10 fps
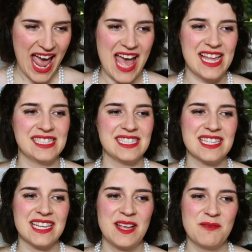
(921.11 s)
and
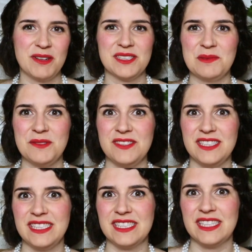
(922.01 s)
Marcel
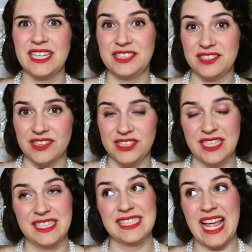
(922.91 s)
Boussin's
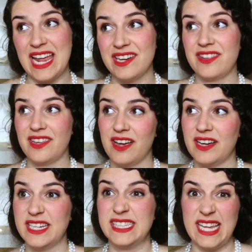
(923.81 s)
instructions and the
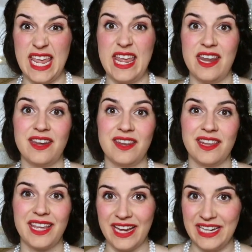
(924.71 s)
guides in
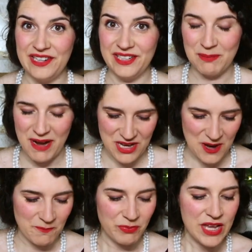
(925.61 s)
Quaglinos
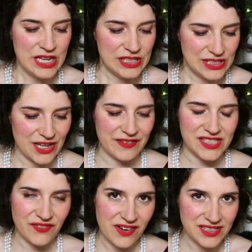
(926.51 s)
menu. So,
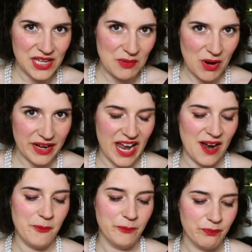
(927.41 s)
as far as I can work
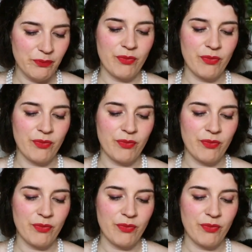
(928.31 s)
out,